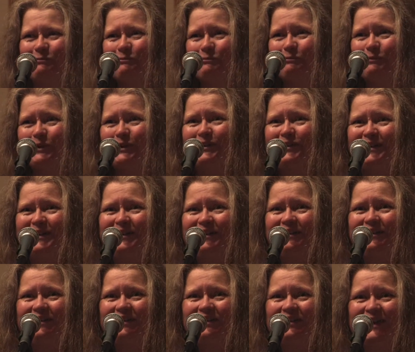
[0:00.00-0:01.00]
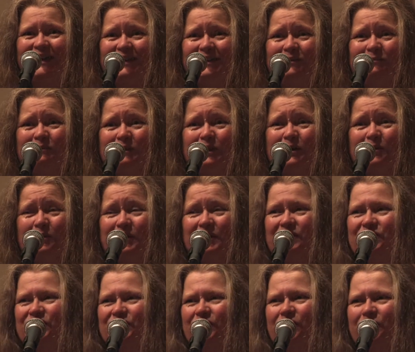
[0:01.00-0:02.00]
Really let them know
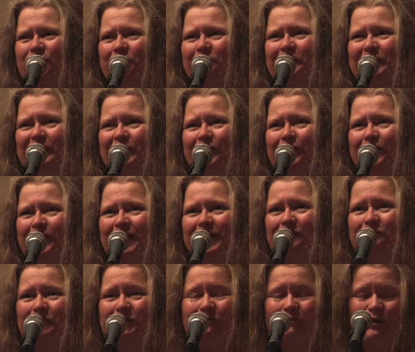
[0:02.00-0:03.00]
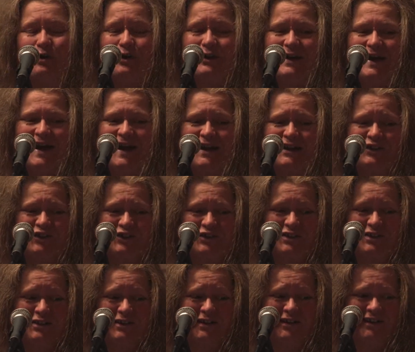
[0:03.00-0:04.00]
it's on our radar and we want
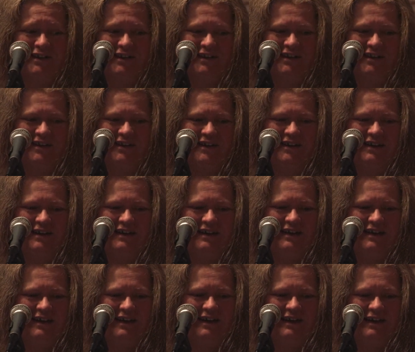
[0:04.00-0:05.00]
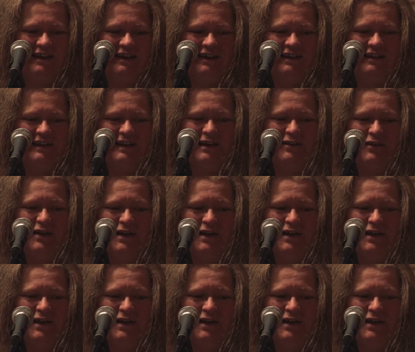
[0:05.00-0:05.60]
action. Now,